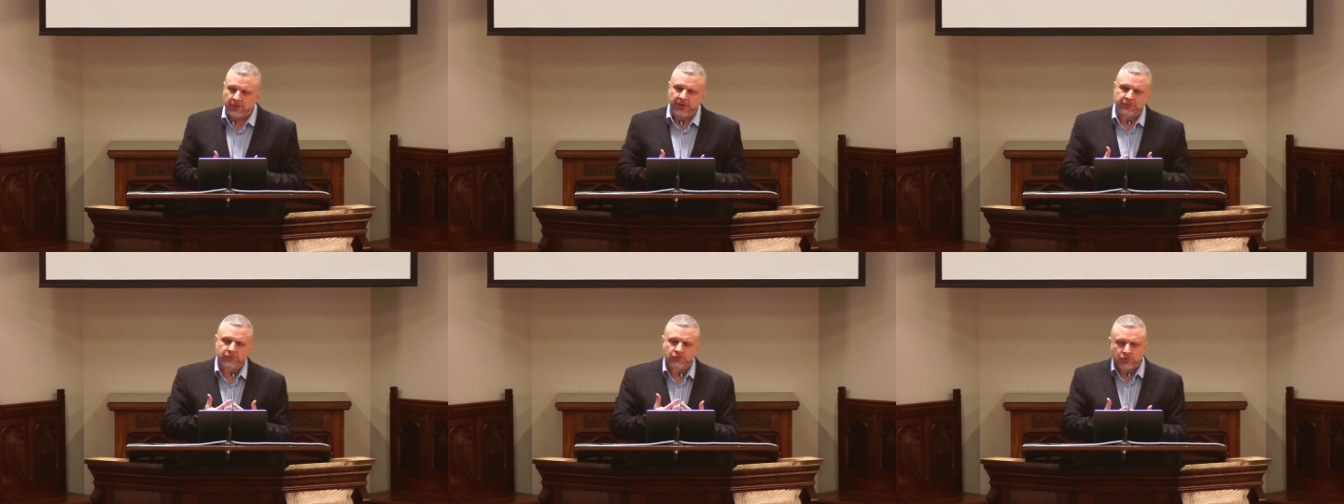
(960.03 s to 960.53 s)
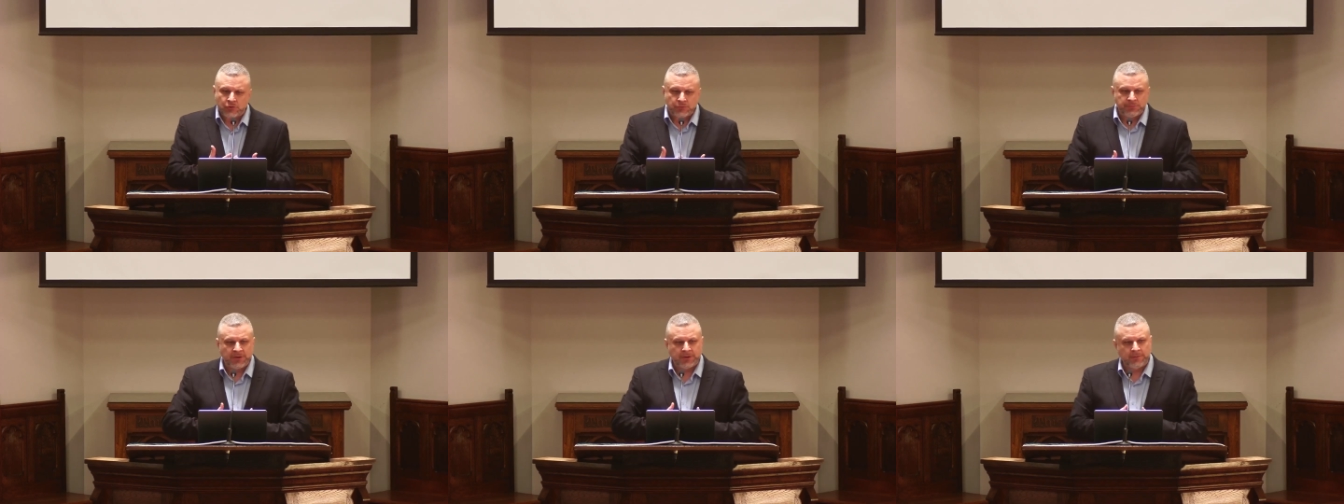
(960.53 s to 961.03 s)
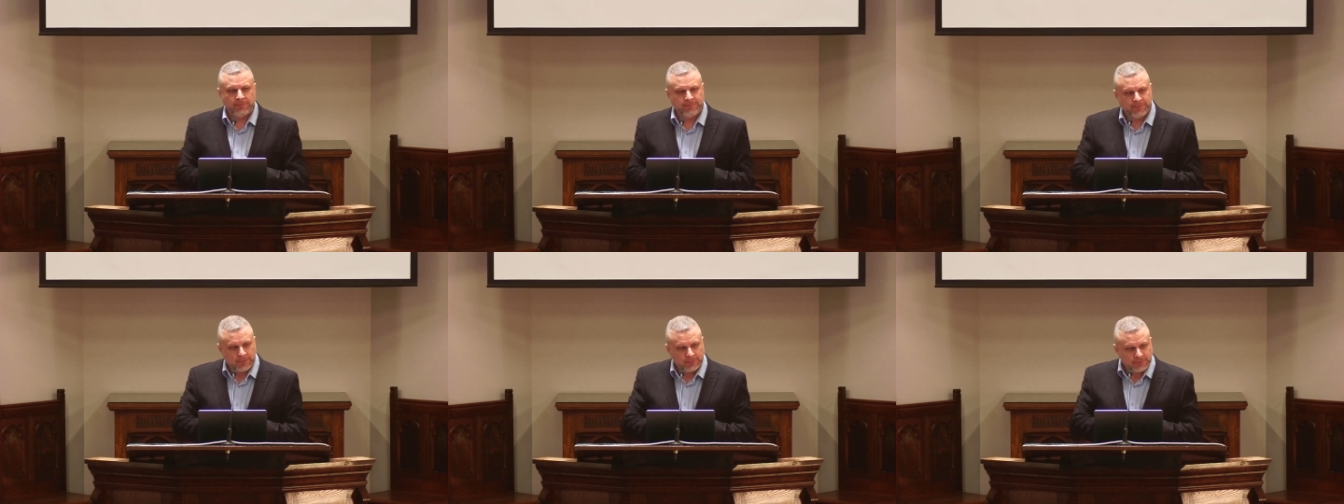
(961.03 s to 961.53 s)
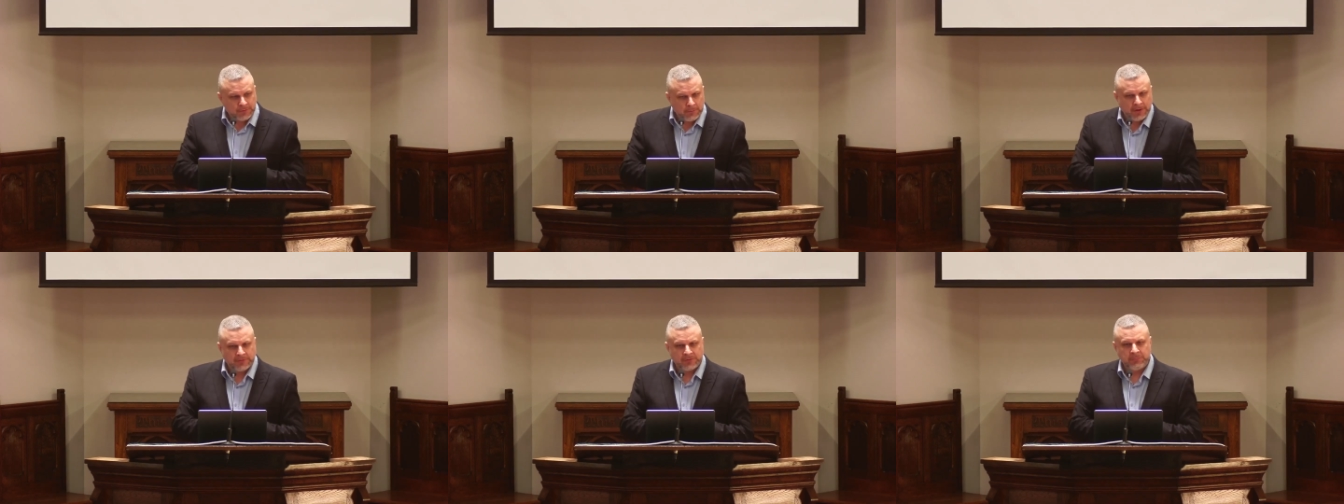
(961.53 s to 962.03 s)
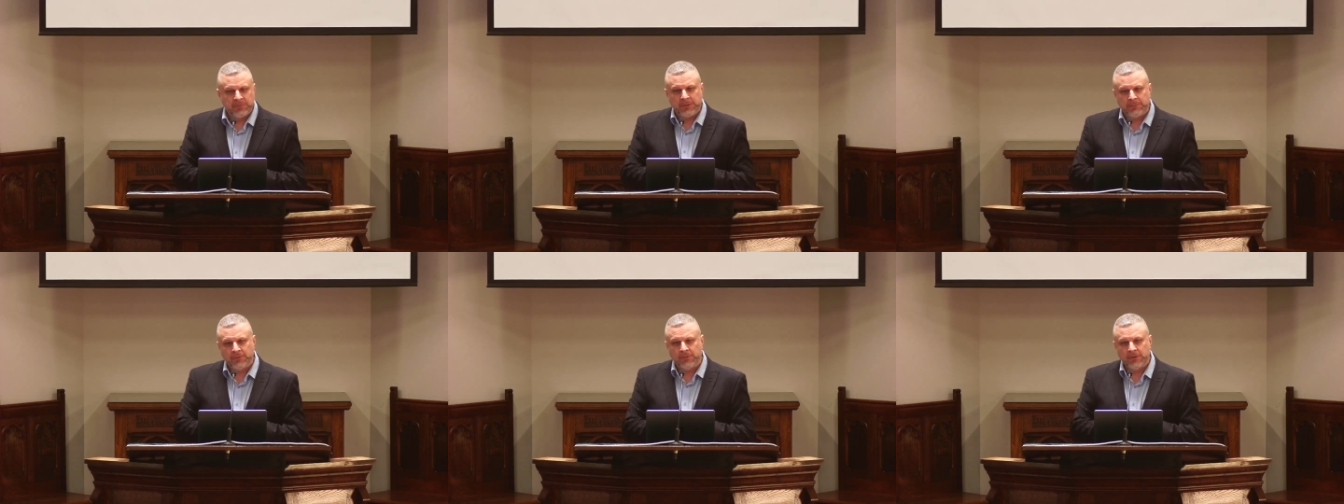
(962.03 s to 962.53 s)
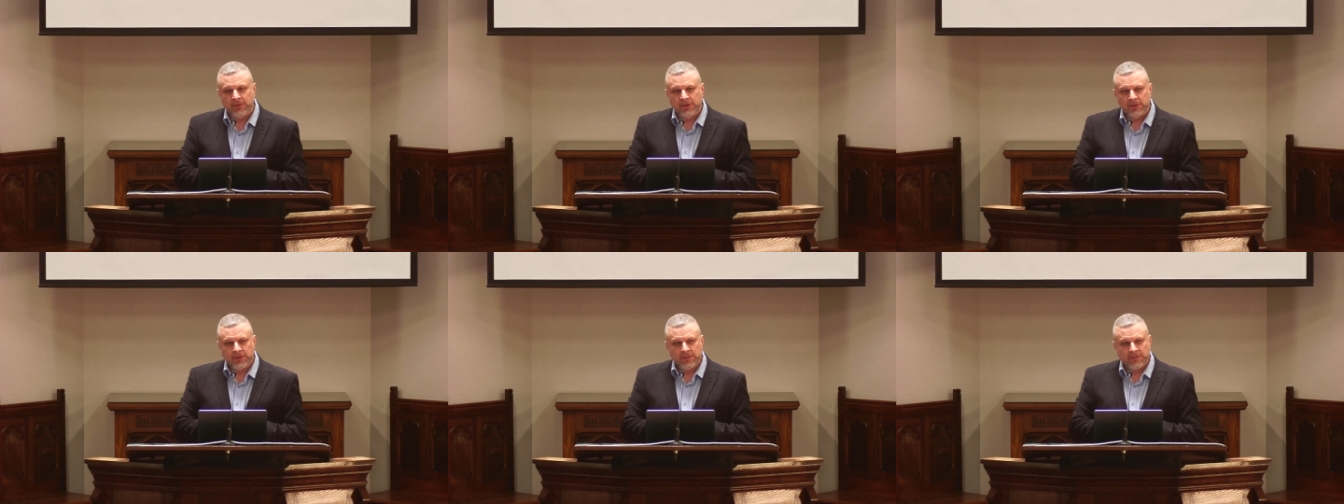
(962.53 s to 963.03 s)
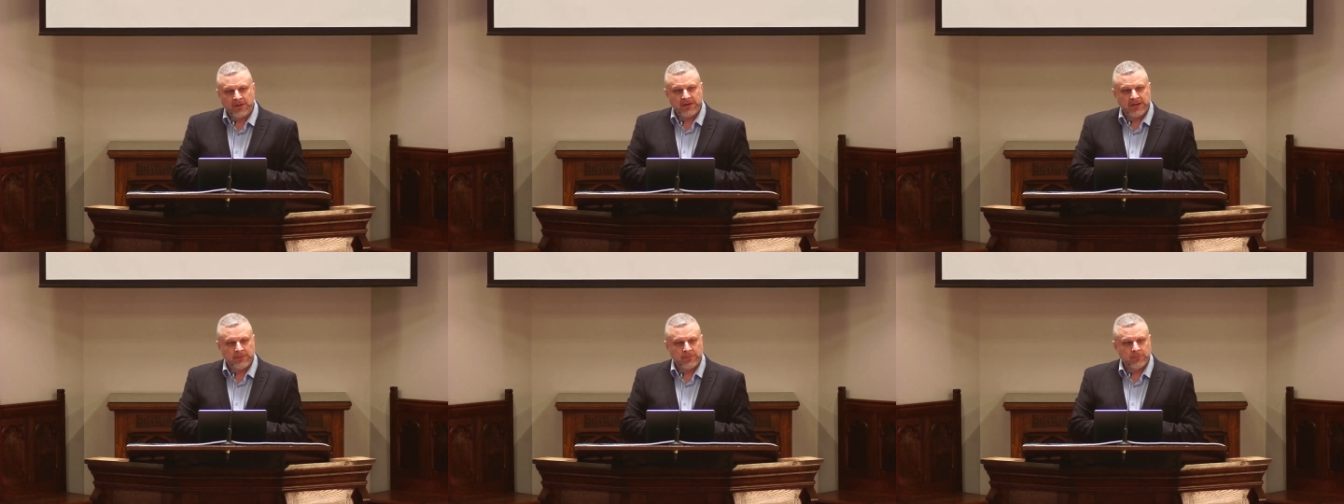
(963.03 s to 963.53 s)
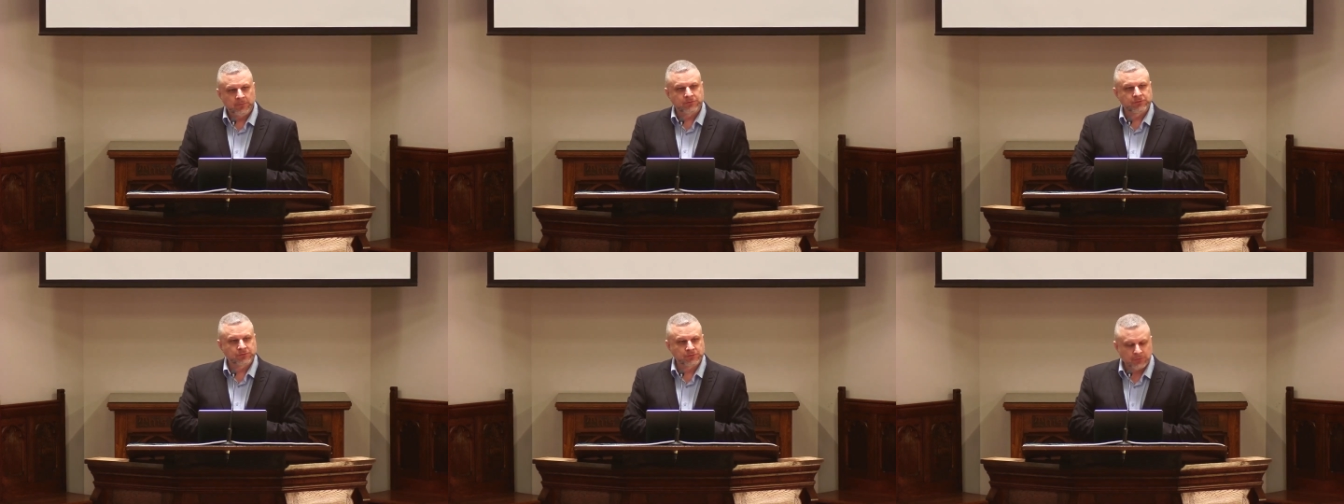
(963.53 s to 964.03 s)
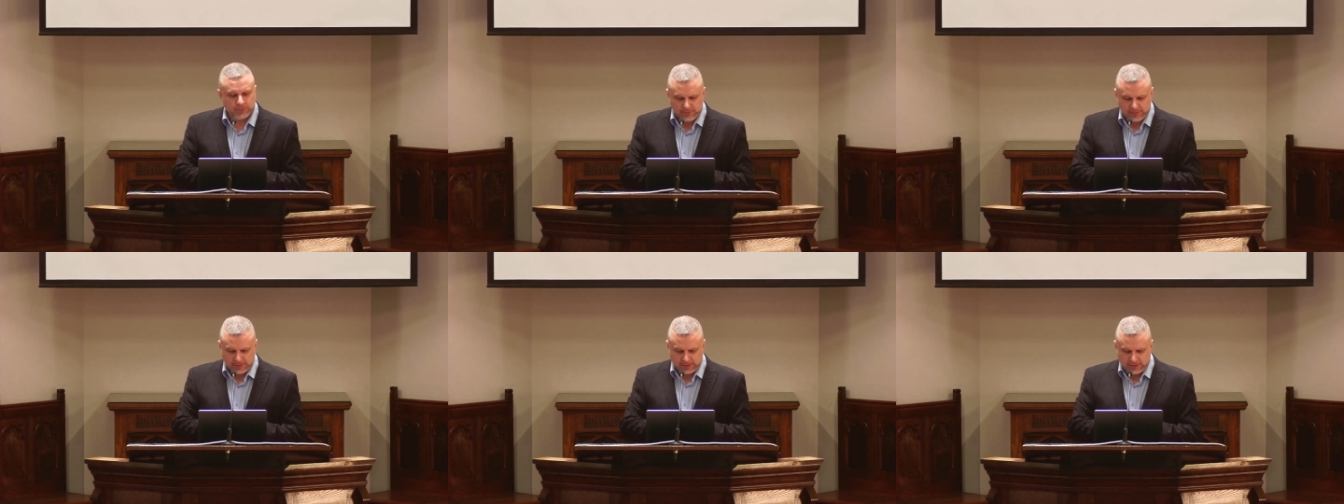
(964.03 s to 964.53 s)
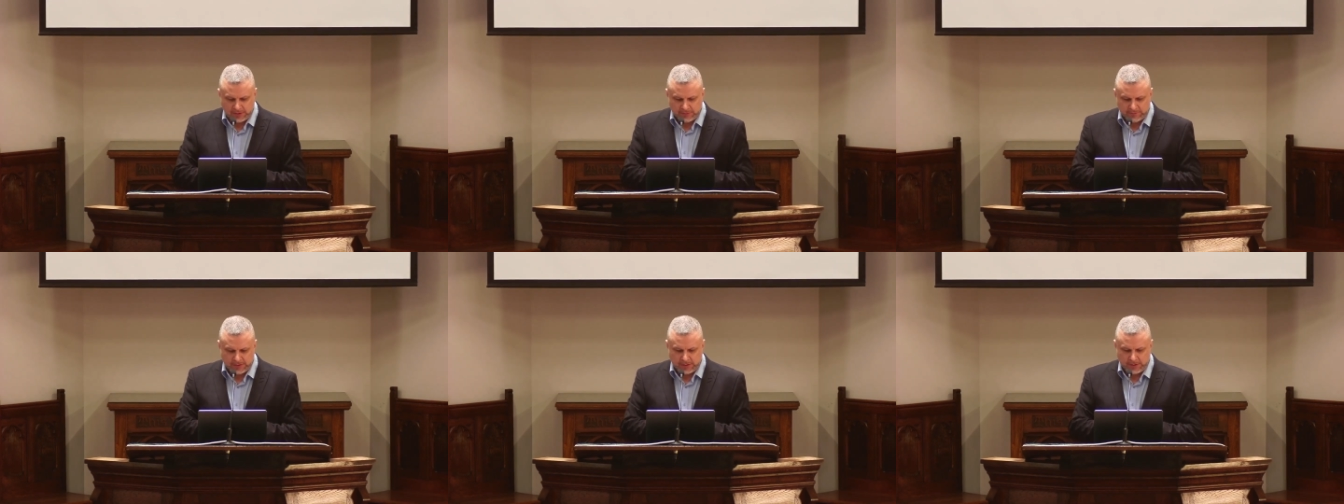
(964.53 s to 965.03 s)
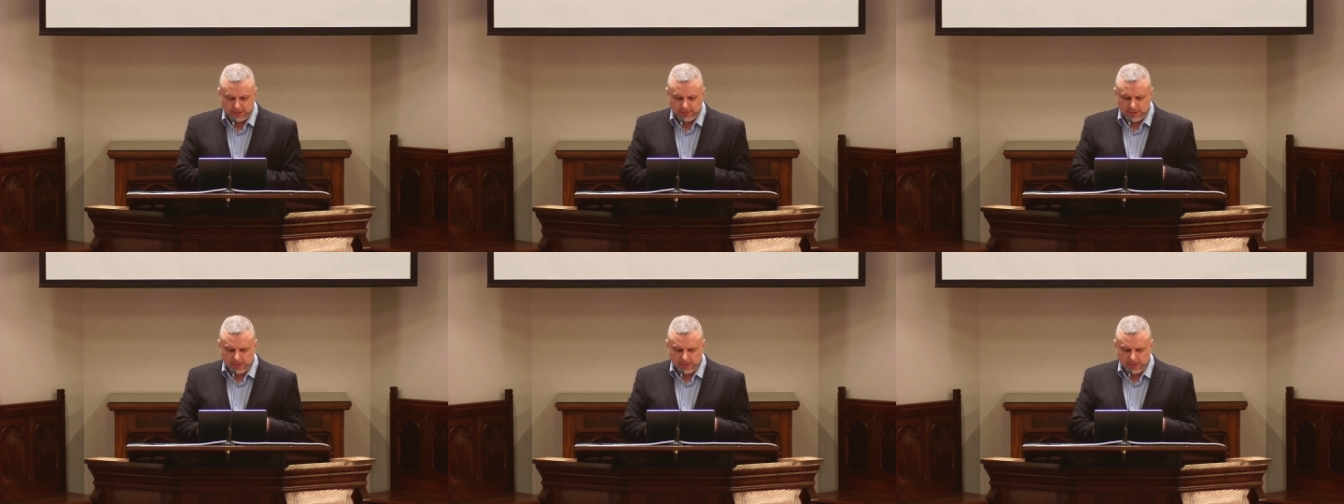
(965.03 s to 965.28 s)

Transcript: as a church planner, felt about the people that he was serving and loving on.